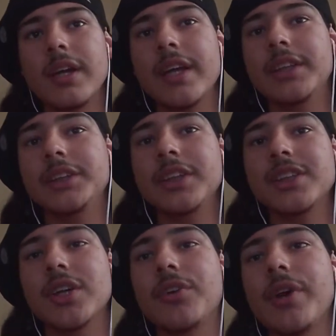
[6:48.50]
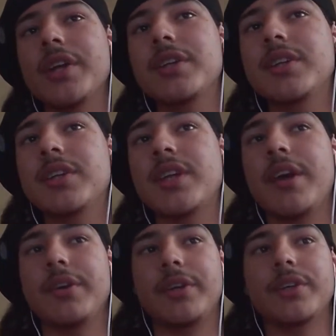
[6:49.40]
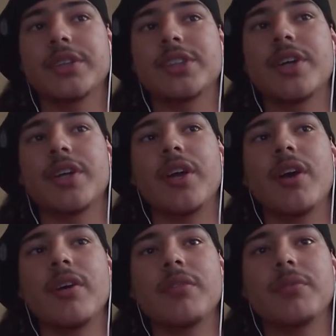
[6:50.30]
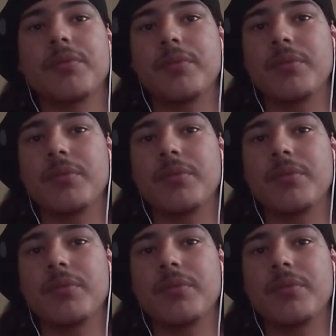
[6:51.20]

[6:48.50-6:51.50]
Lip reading: It's just a great character study of